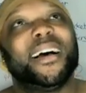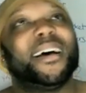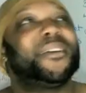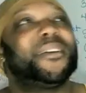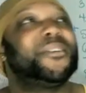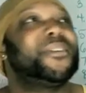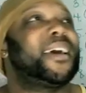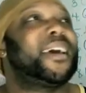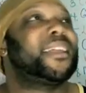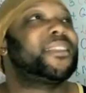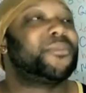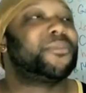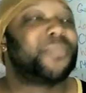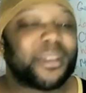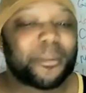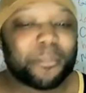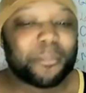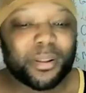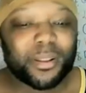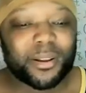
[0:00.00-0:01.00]
uh, you got
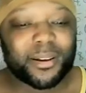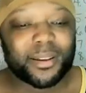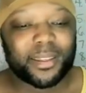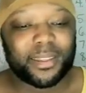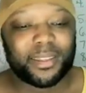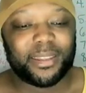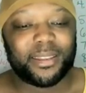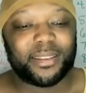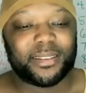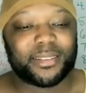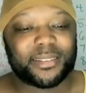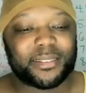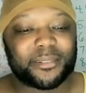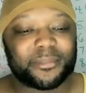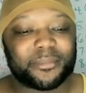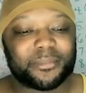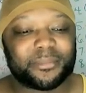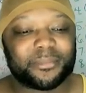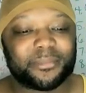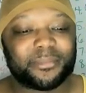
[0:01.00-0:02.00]
three
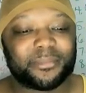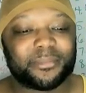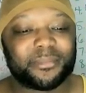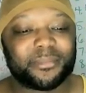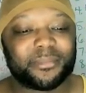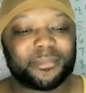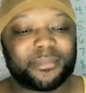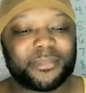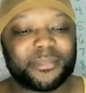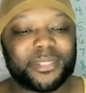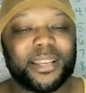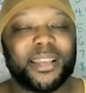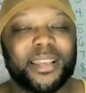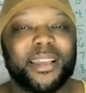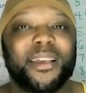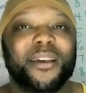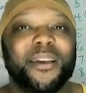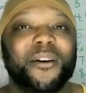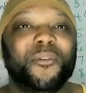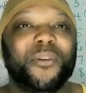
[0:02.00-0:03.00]
employees.
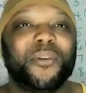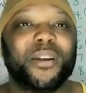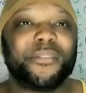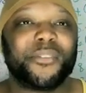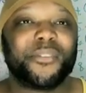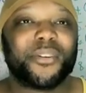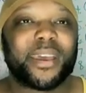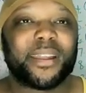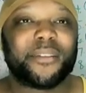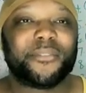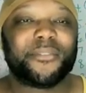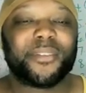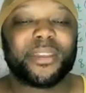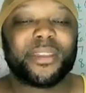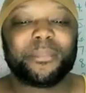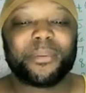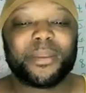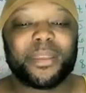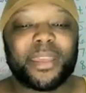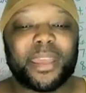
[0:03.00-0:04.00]
What if you had a
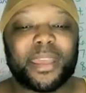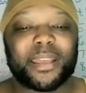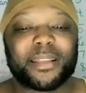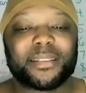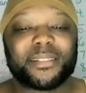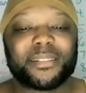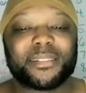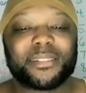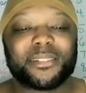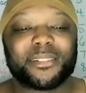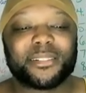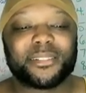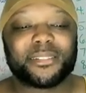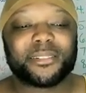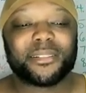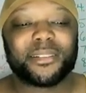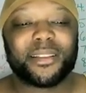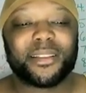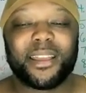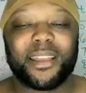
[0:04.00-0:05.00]
VPS
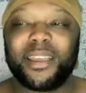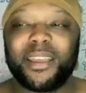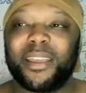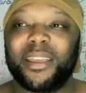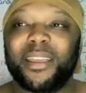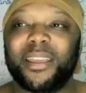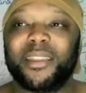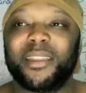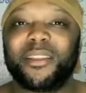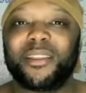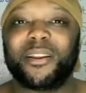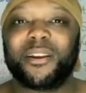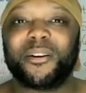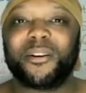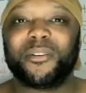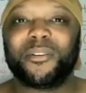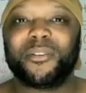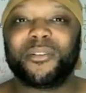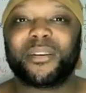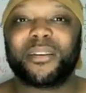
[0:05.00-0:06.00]
and you
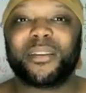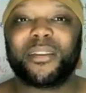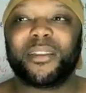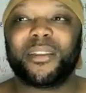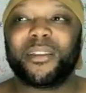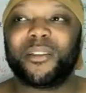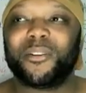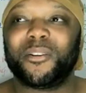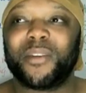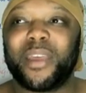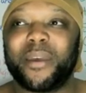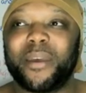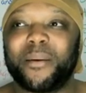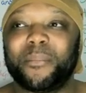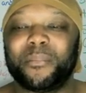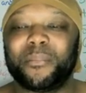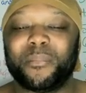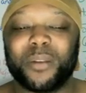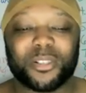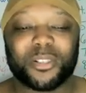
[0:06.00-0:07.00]
know you you
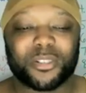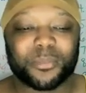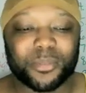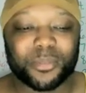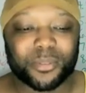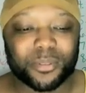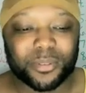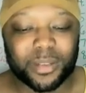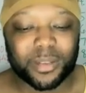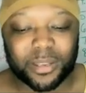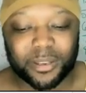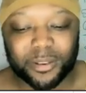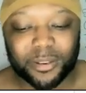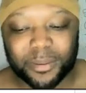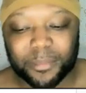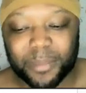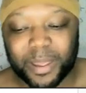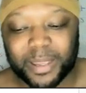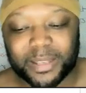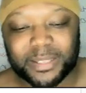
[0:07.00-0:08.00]
have multiple
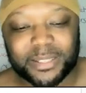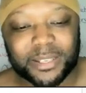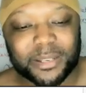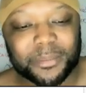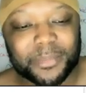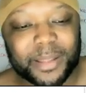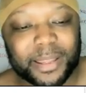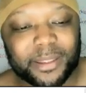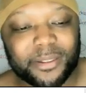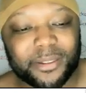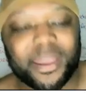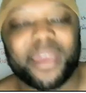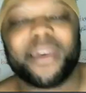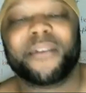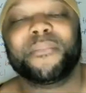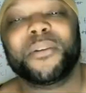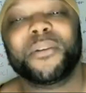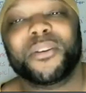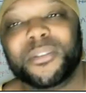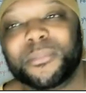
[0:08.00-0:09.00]
and you can make it seem like you
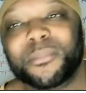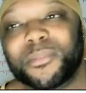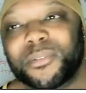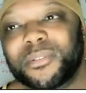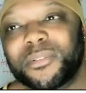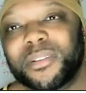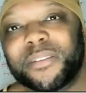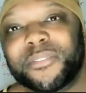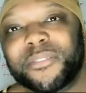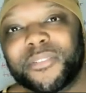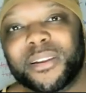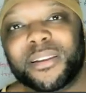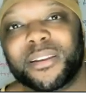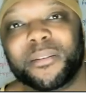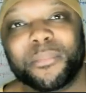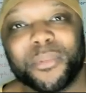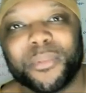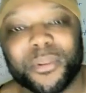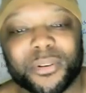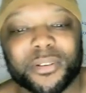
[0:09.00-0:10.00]
have multiple
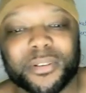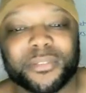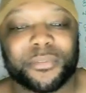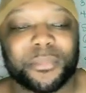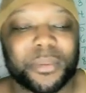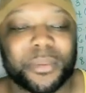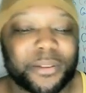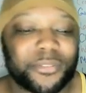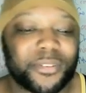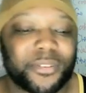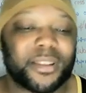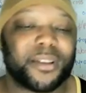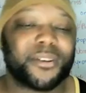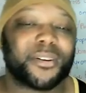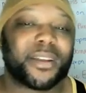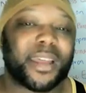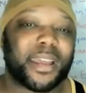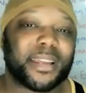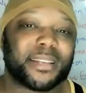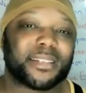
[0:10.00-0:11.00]
different computers from different
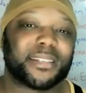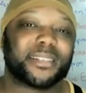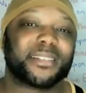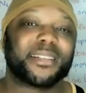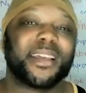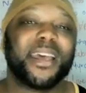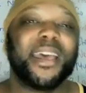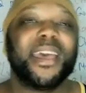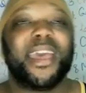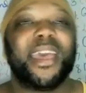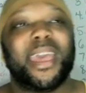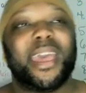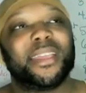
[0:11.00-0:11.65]
locations